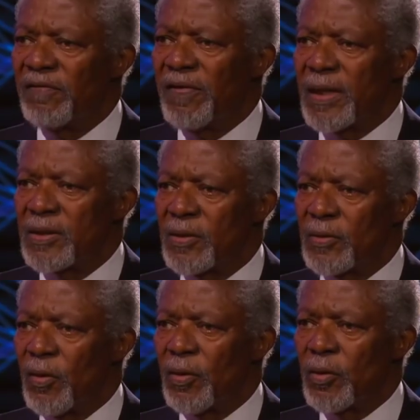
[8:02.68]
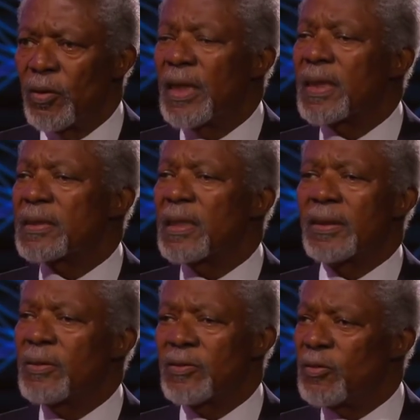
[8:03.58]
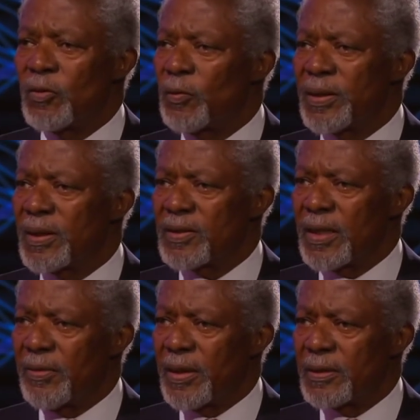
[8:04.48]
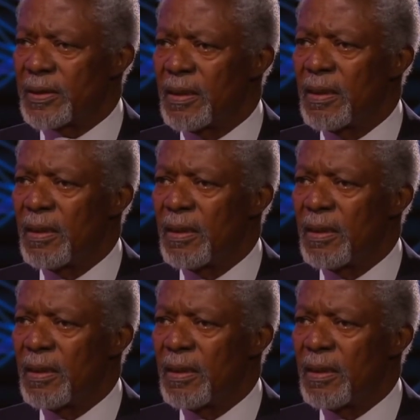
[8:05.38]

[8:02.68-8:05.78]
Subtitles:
the fighting going on has nothing to do with the Syrians.